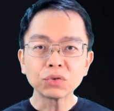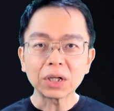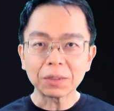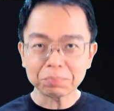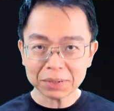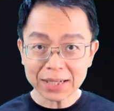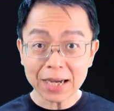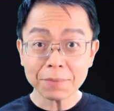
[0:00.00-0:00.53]
to
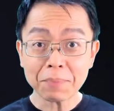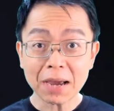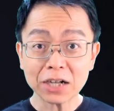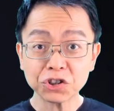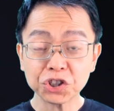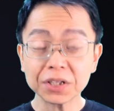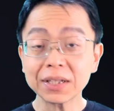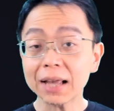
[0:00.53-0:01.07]
apply
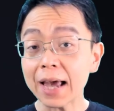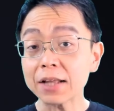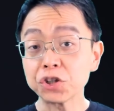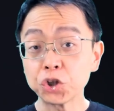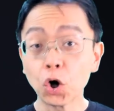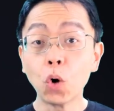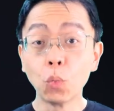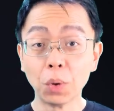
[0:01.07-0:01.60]
passion at
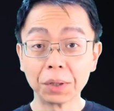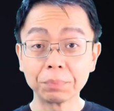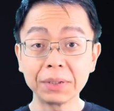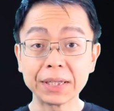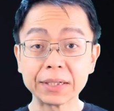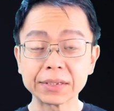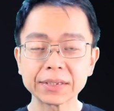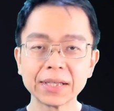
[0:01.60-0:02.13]
your
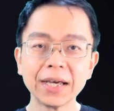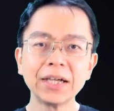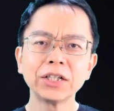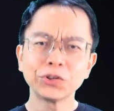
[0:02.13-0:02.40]
workplace,